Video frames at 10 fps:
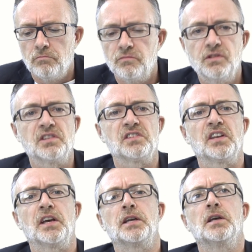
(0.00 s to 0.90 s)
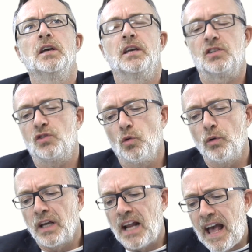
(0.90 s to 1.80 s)
Does it say,
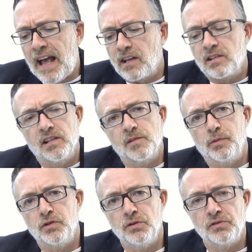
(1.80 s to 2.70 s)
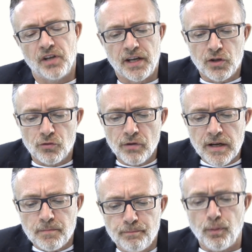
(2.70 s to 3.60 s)
historian X has produced a
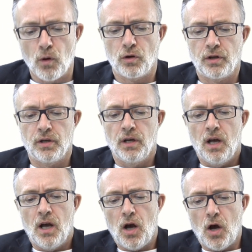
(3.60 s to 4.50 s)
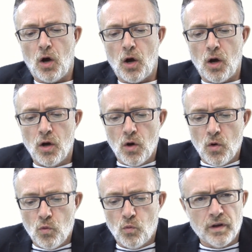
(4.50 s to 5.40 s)
great book
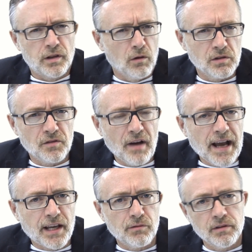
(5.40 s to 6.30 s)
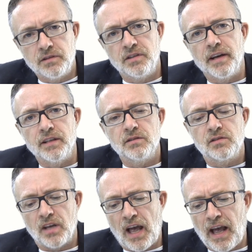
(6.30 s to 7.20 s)
with lots of accurate
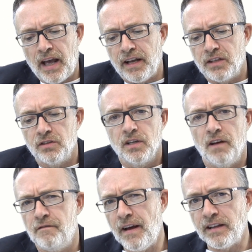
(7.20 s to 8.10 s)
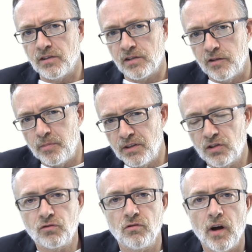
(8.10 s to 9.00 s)
dates and events that have been
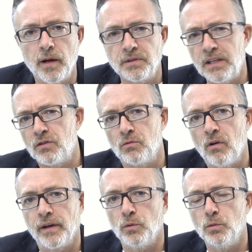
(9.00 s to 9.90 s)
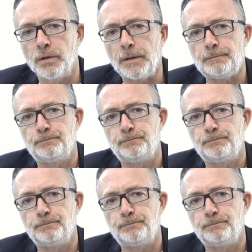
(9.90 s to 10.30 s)
described in the right order?